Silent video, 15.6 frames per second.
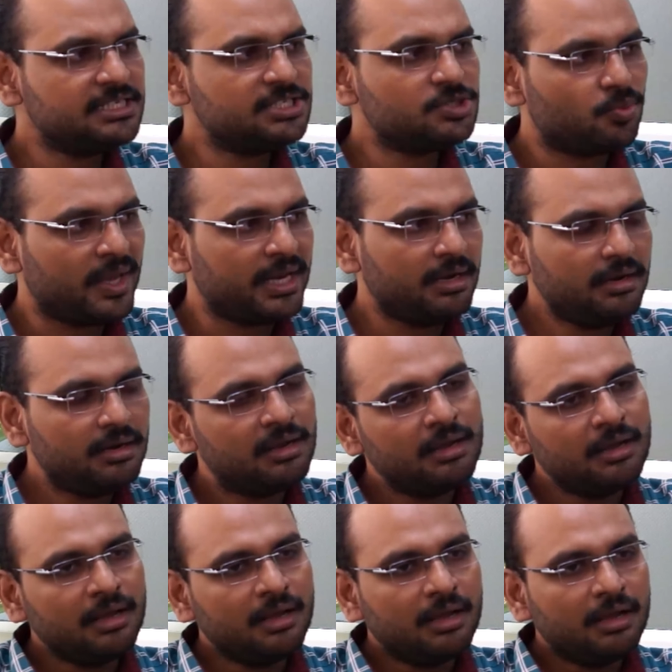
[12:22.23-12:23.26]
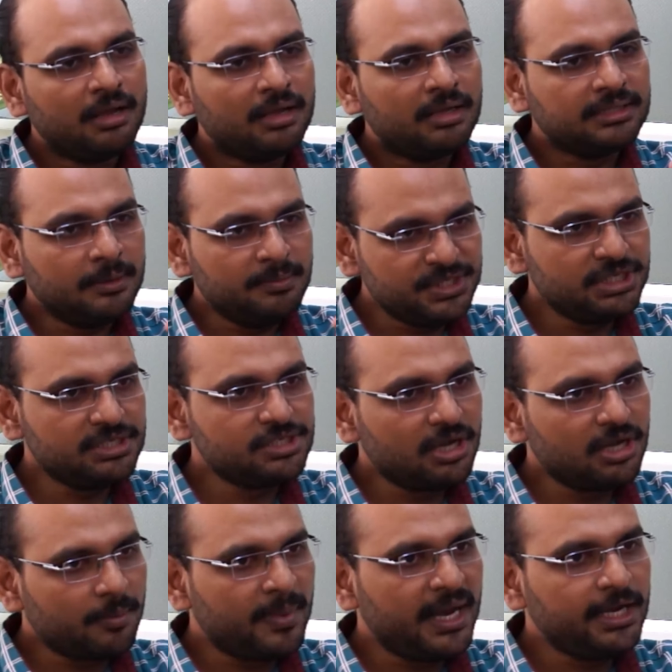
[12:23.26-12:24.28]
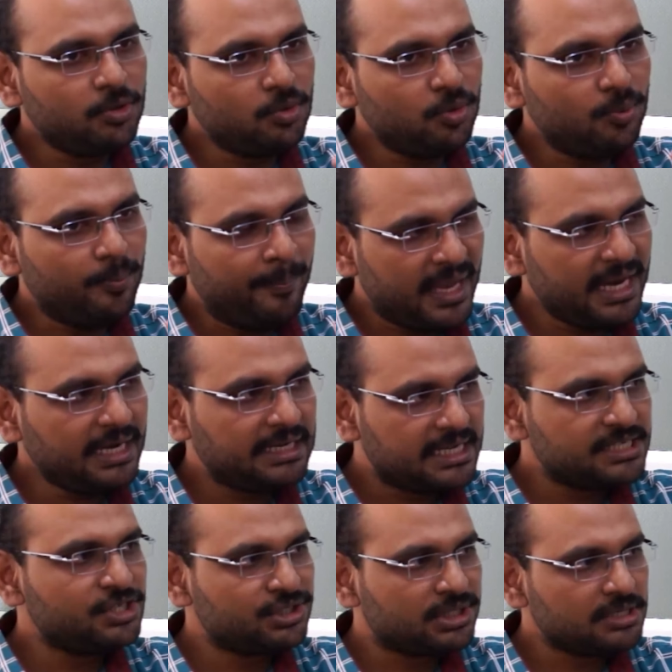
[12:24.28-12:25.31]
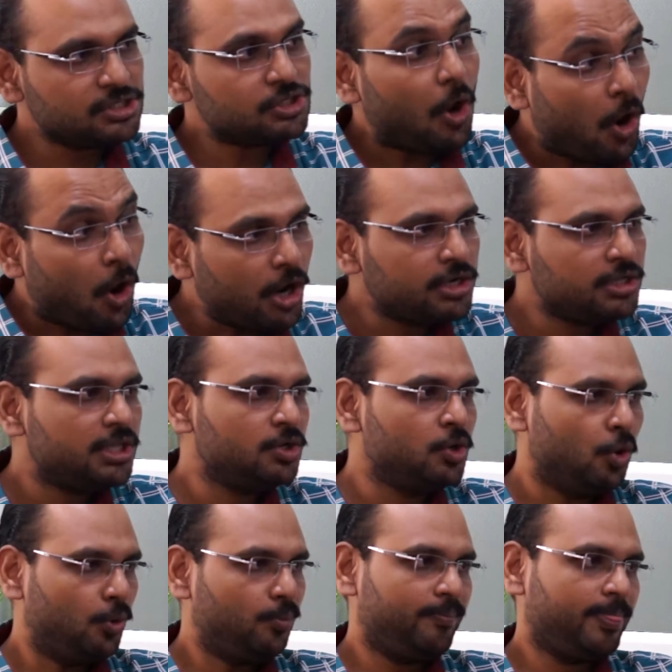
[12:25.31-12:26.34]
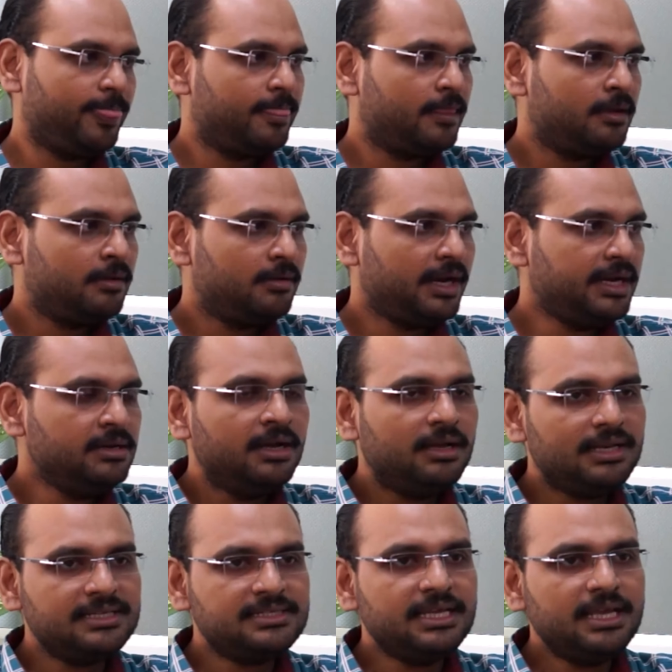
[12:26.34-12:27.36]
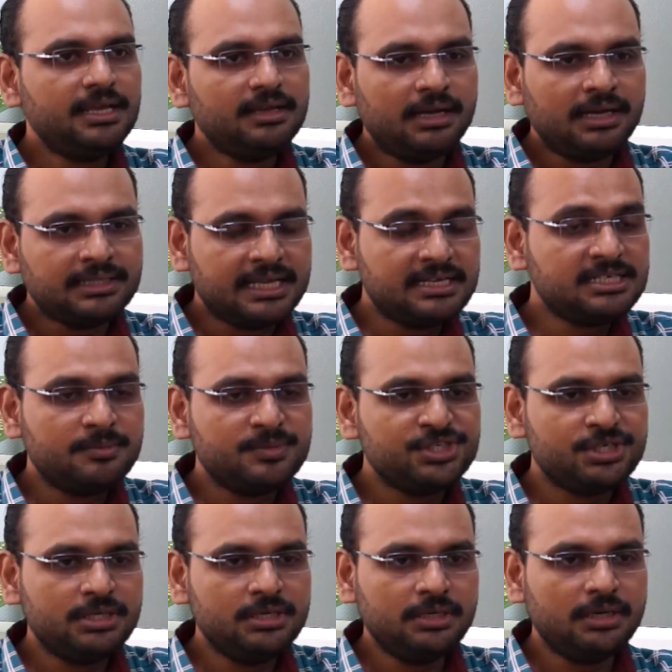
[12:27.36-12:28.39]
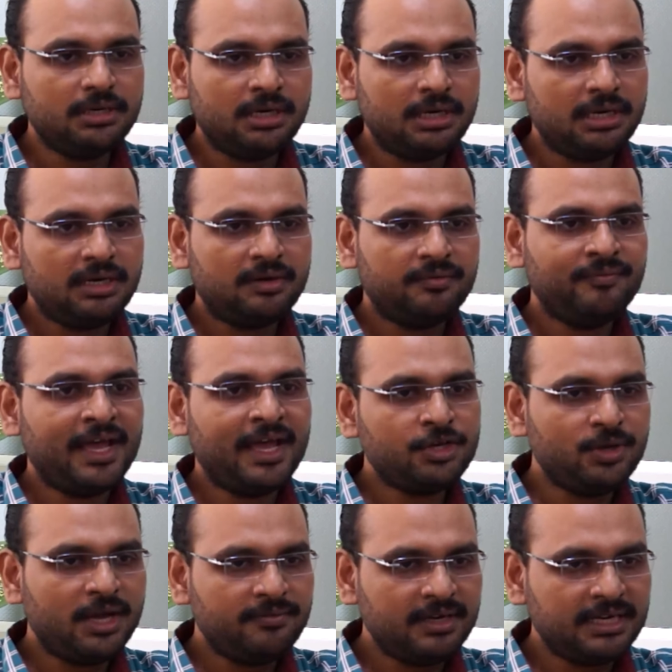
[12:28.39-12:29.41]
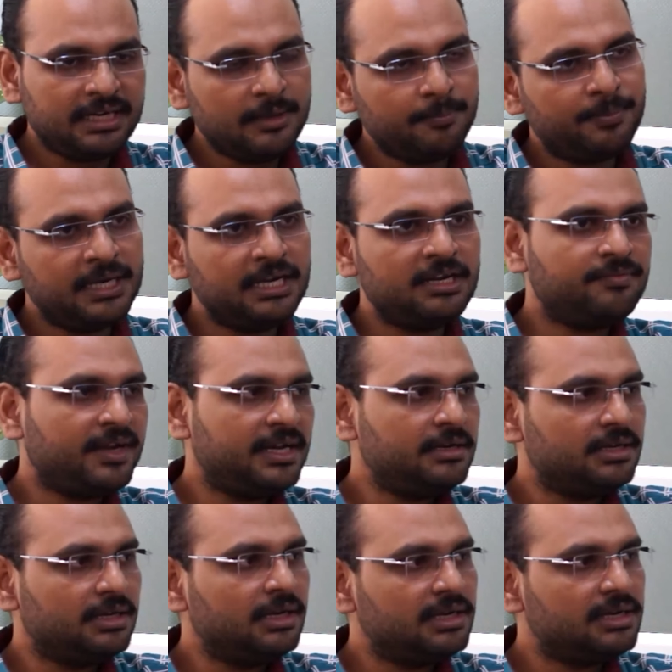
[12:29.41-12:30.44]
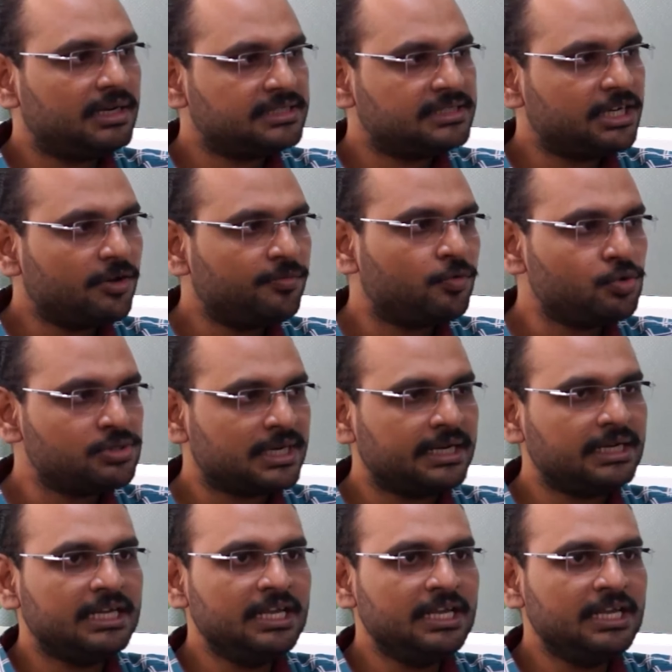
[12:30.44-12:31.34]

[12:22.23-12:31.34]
is when the machines are made to make decisions on the go, right? Let's say there is a mission where you have written a predefined set of rules, right?